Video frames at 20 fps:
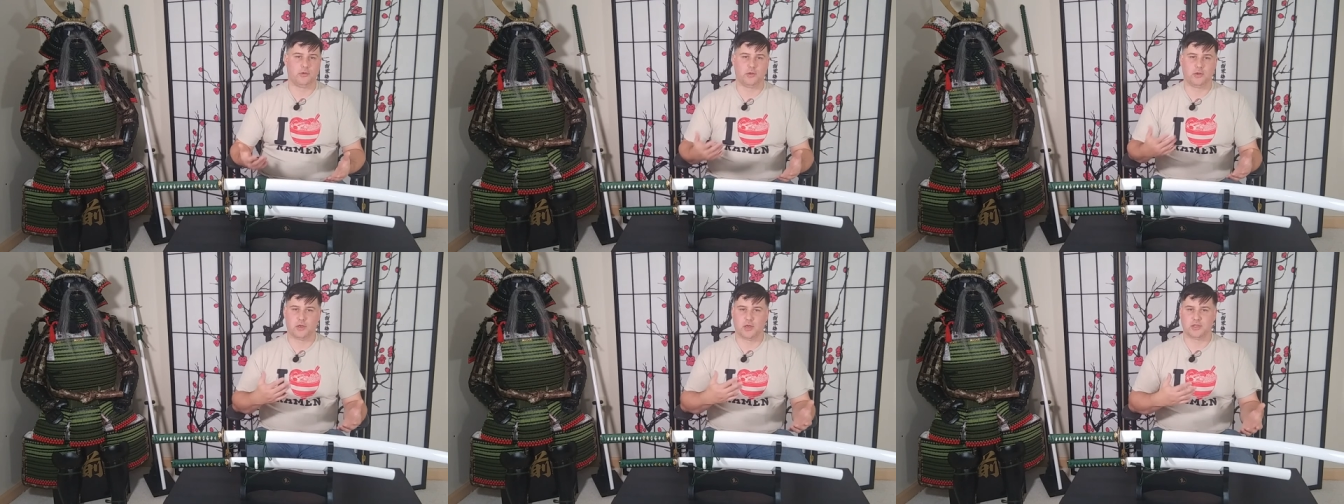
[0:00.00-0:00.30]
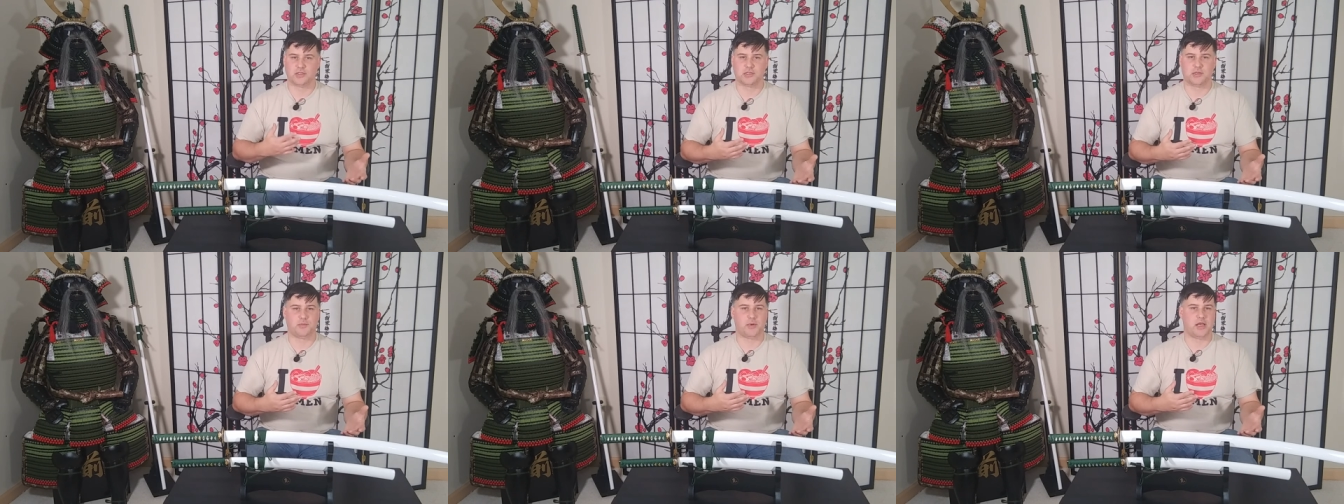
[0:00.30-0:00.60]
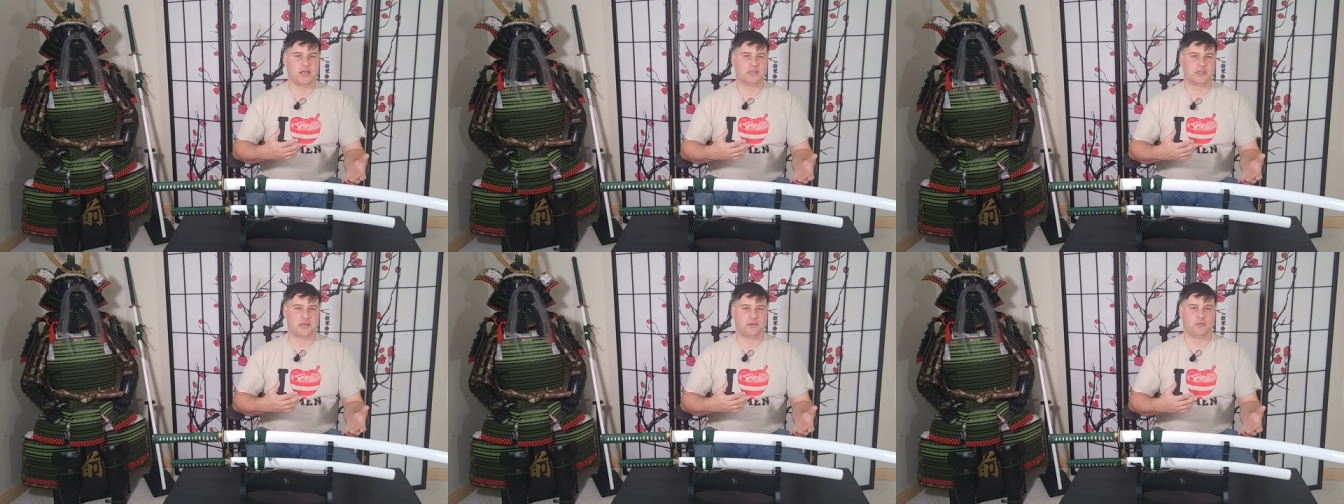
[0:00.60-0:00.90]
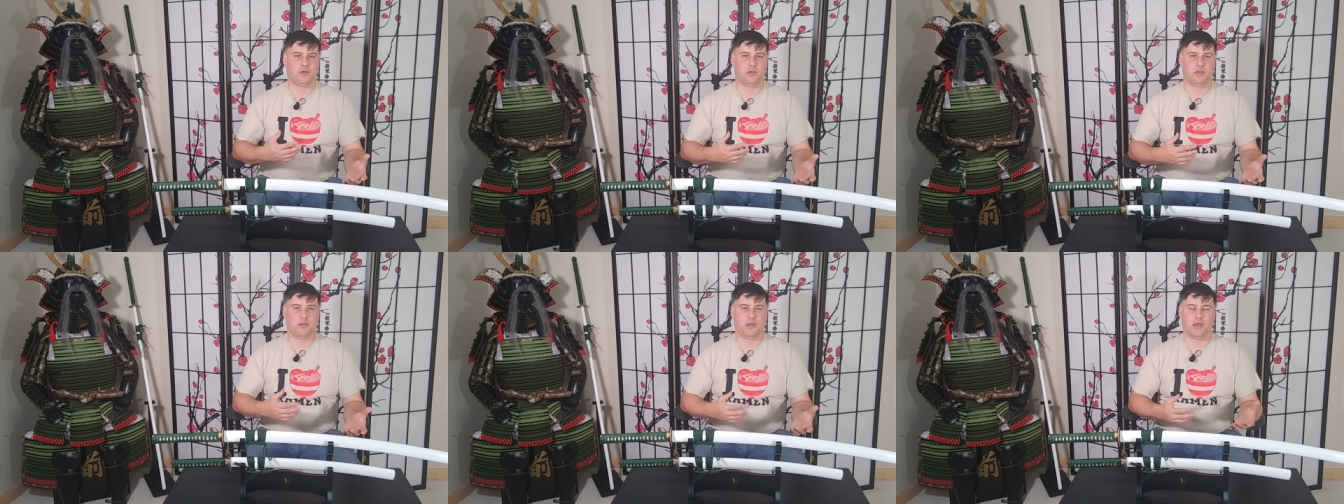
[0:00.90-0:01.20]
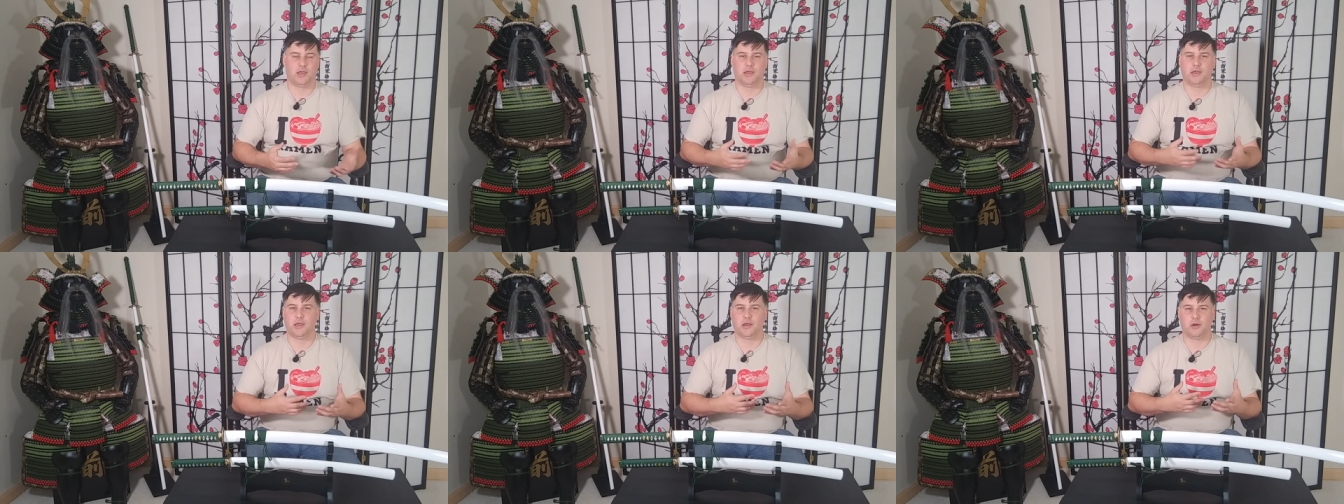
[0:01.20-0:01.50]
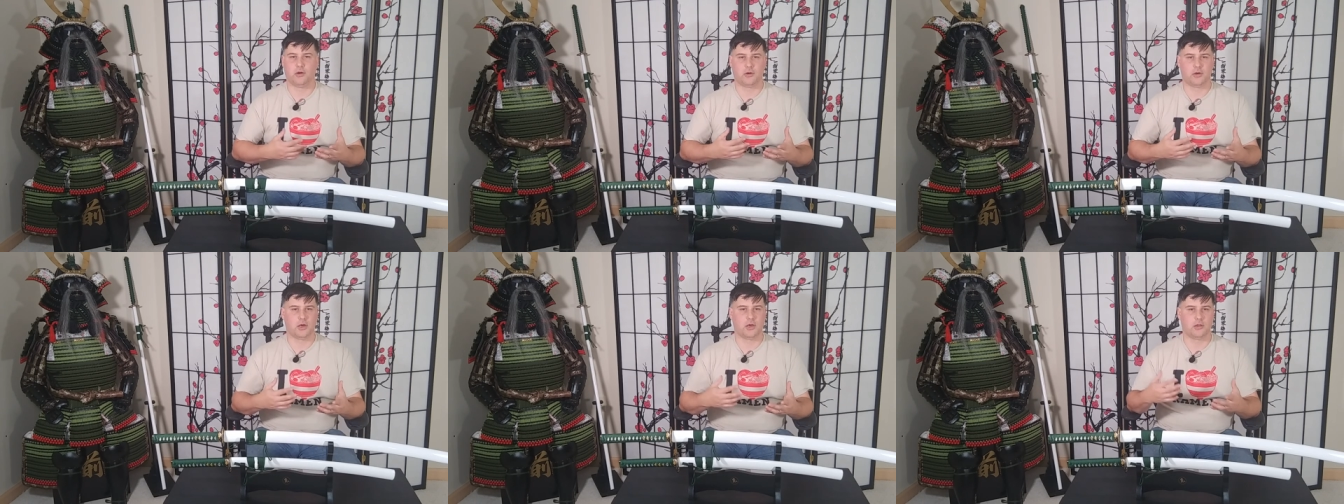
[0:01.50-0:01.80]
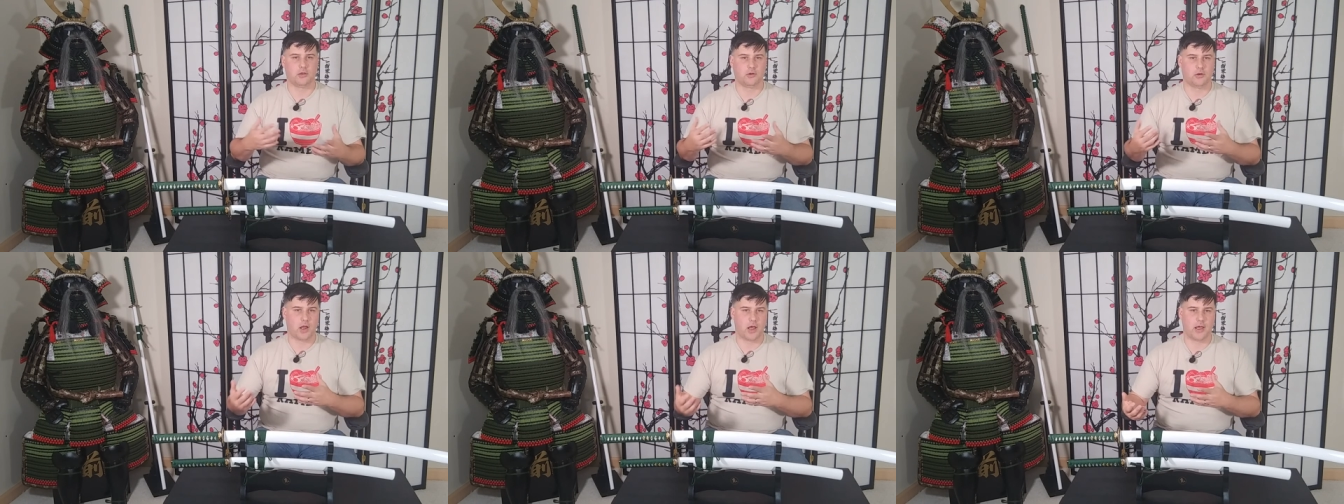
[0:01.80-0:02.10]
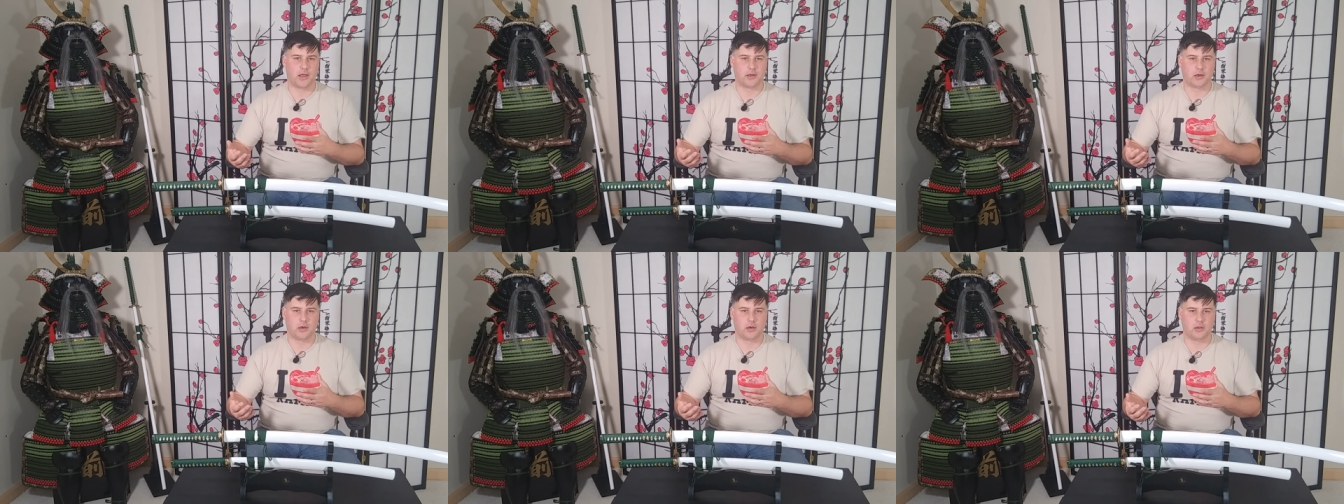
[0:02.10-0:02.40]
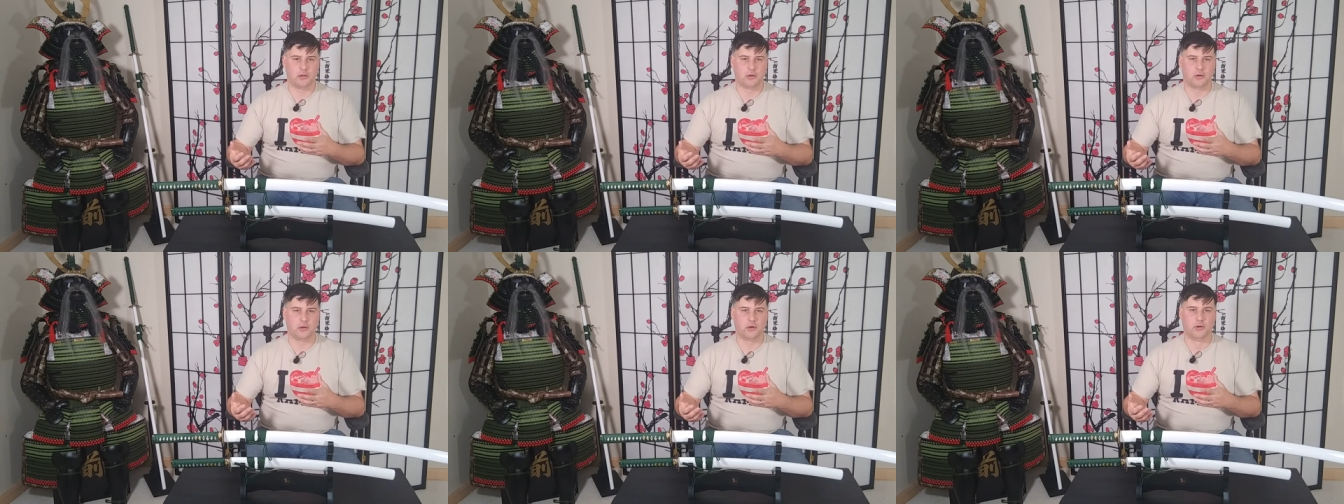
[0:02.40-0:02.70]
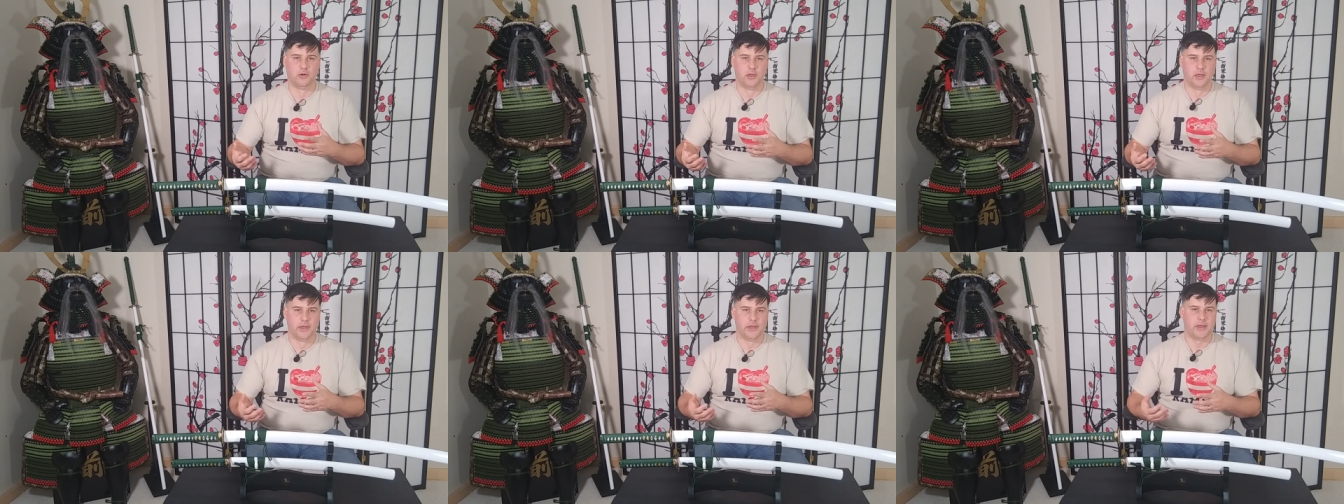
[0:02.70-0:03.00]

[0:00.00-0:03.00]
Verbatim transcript: You can customize everything, hair color, eye color.